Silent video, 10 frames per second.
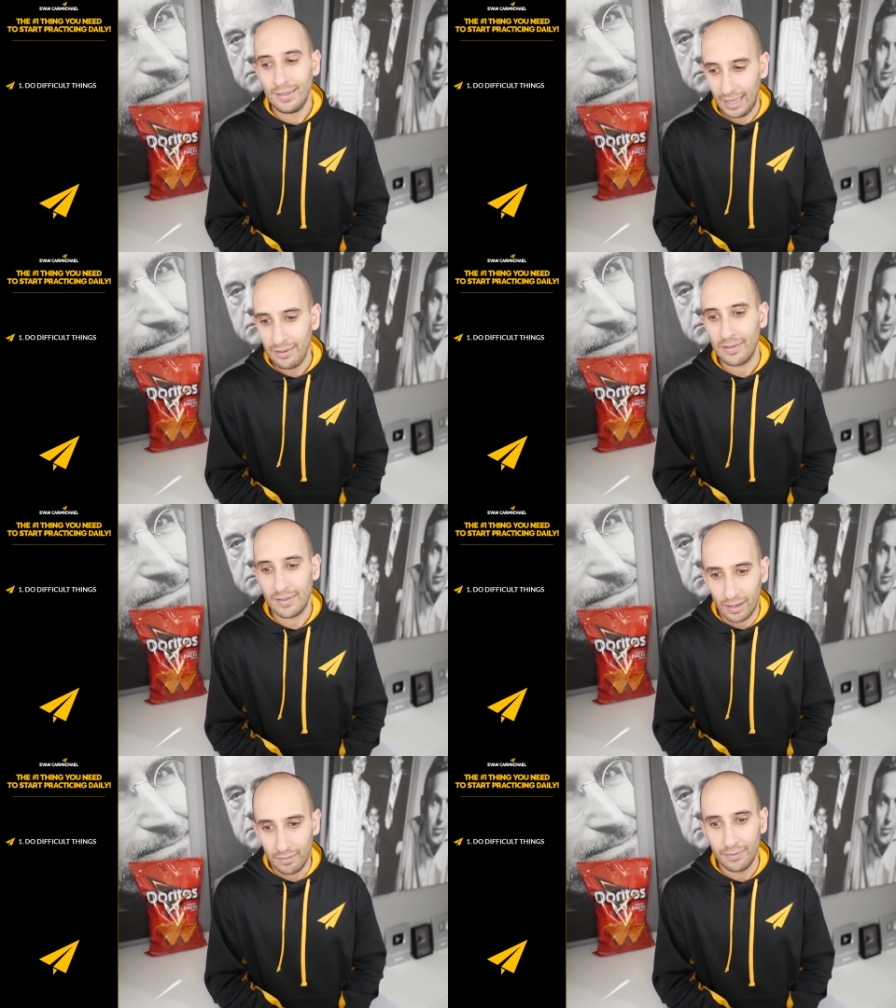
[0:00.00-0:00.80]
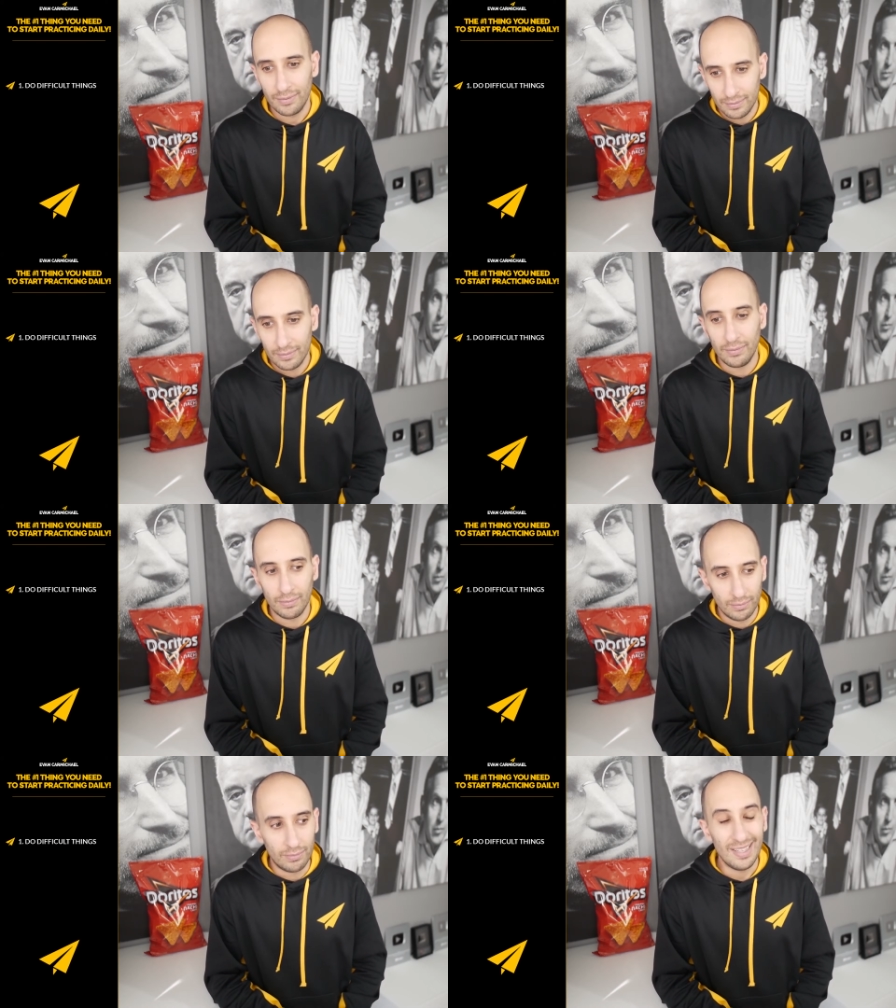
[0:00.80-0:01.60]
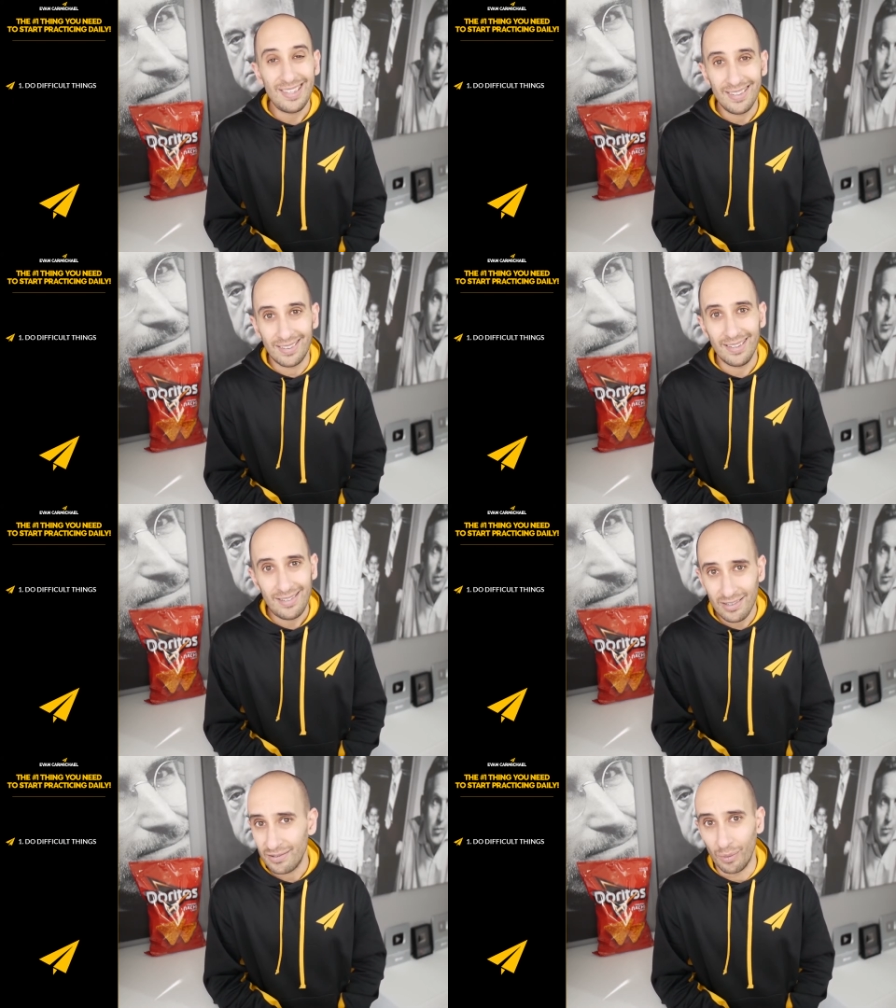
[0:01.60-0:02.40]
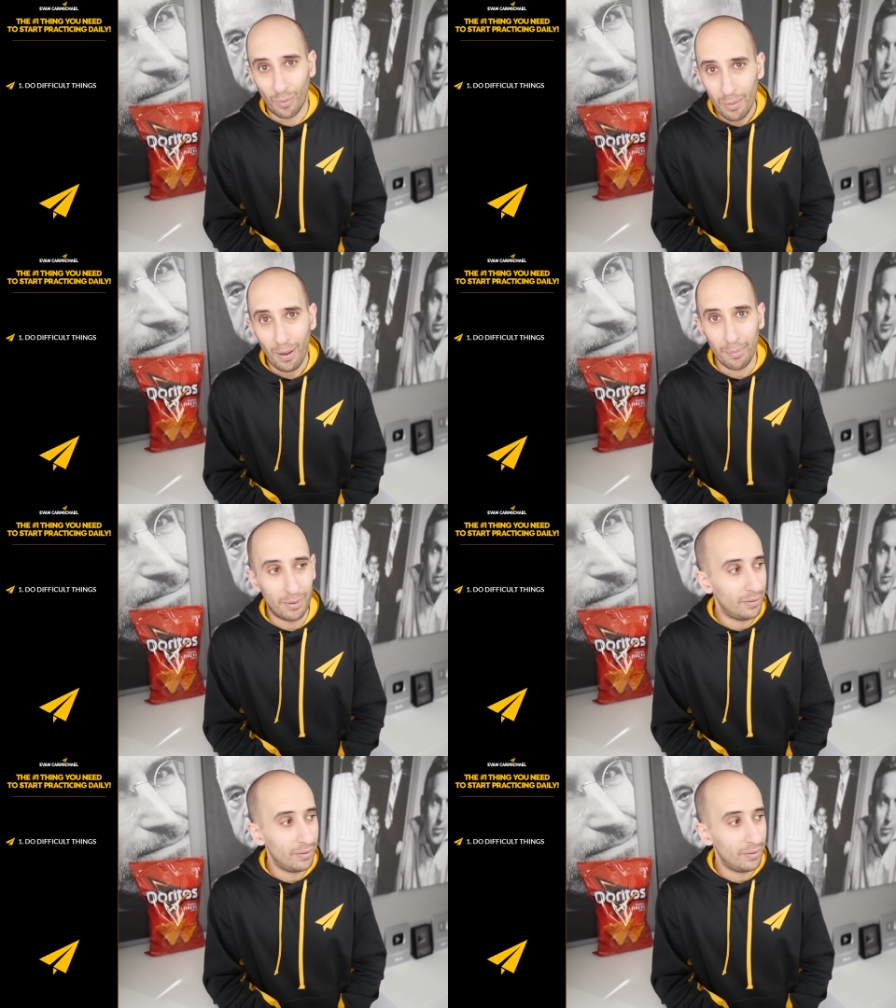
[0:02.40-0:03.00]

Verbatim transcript: tell yourself, this is, this is just a warm up.